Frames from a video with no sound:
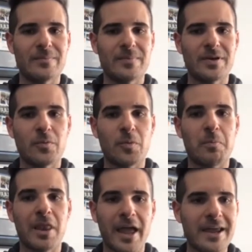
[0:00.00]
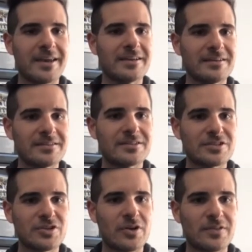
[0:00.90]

We're planning to start the